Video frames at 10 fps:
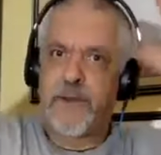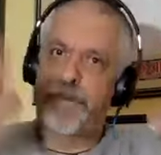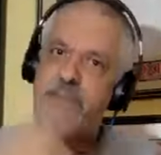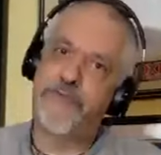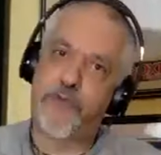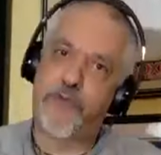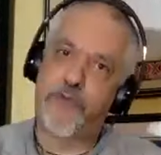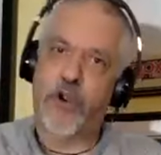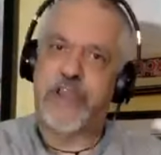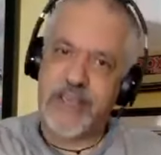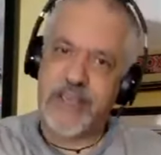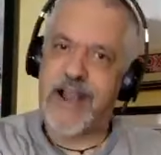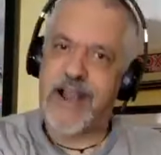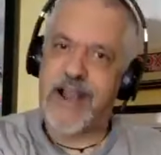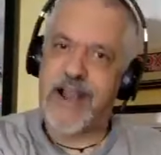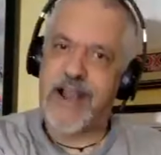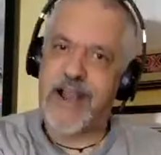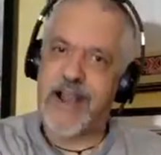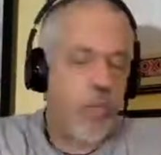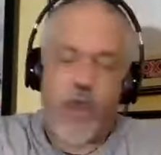but before he got there,
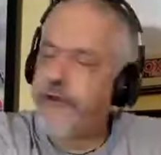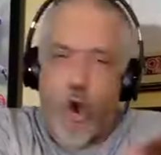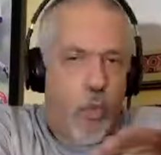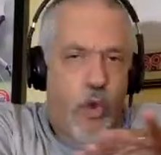when